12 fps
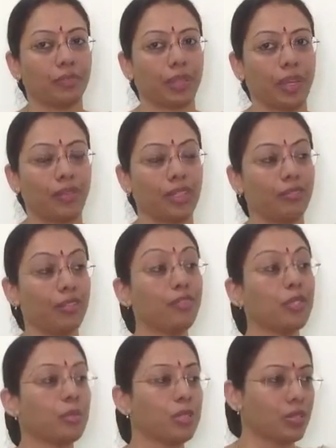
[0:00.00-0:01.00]
having
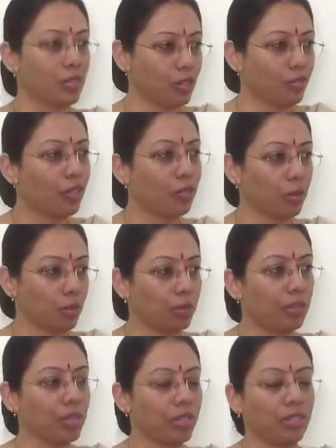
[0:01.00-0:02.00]
50% of our
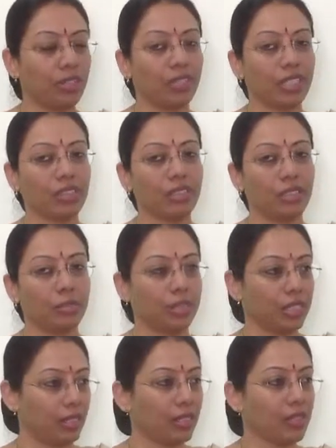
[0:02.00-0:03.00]
population living in the urban
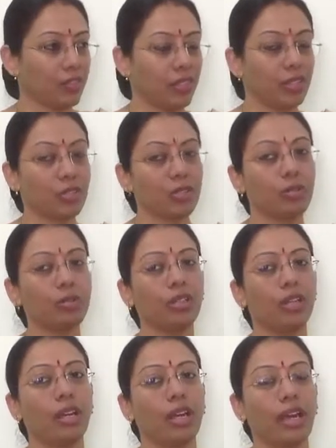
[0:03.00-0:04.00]
areas very soon,
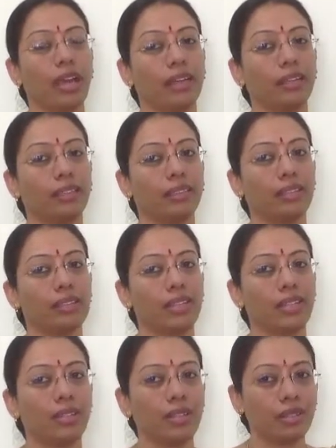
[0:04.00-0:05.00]
and the
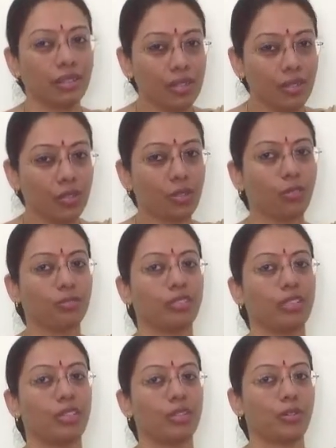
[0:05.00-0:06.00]
general thrust of
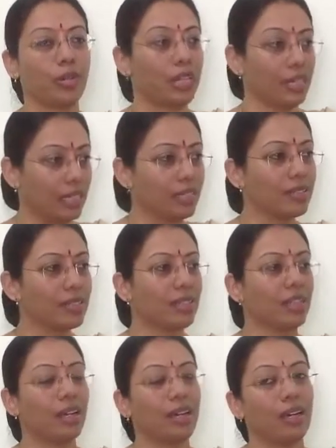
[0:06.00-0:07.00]
the trainings
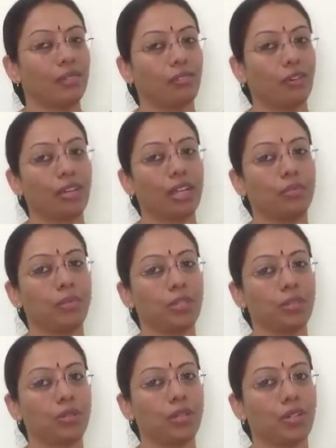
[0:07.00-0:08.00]
for
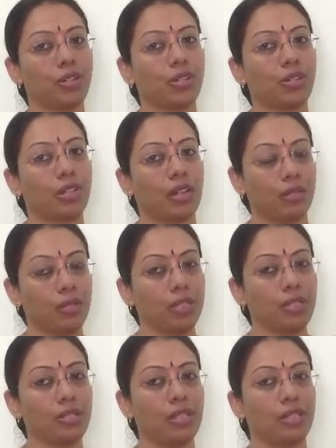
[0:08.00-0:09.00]

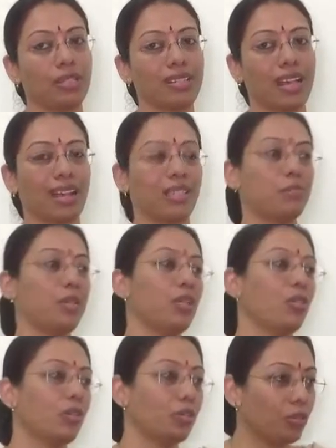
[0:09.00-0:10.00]
administrators has
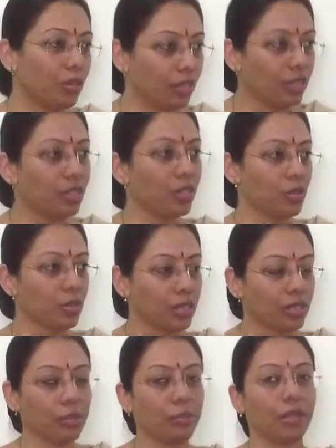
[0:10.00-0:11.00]
been on rural issues
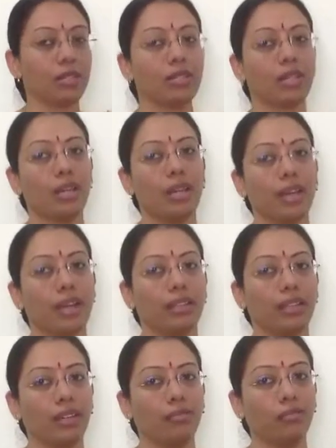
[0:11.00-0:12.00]
in the past, and
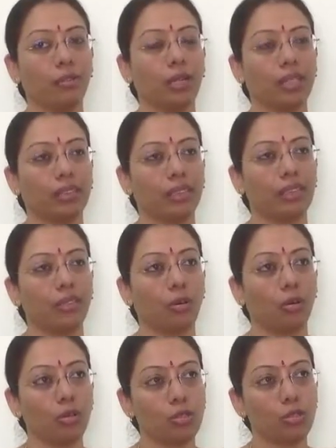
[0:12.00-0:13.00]
therefore I think
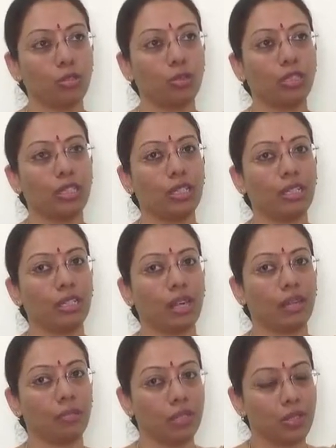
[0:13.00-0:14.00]
also the
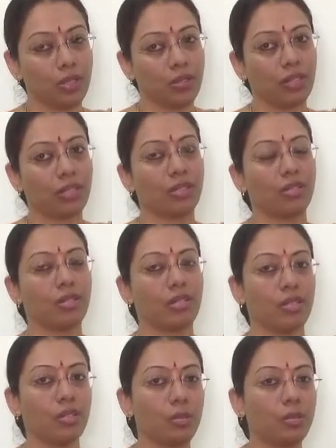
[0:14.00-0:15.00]
administrators
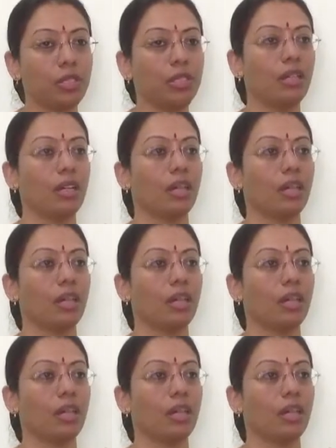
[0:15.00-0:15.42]
need to be